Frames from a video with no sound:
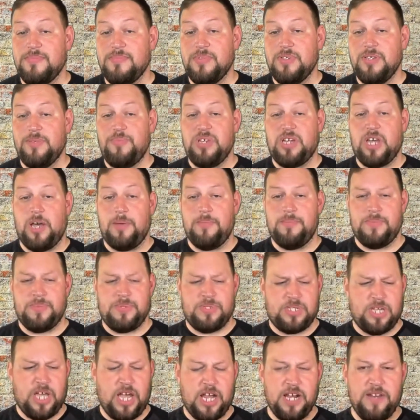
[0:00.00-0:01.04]
It
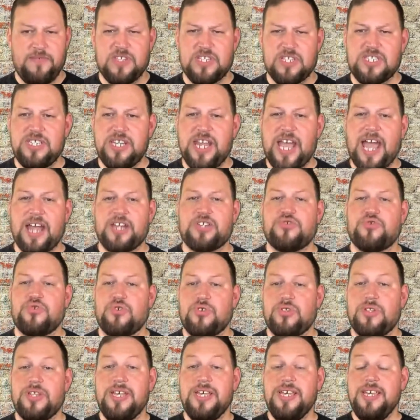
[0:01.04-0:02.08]
becomes kind of this
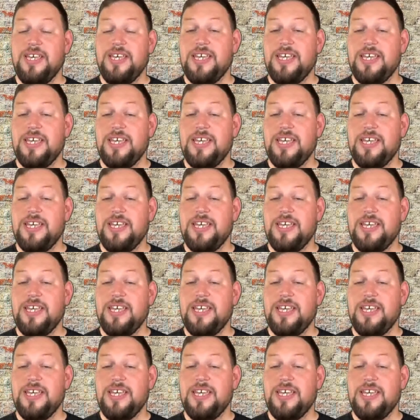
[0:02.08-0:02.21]
natural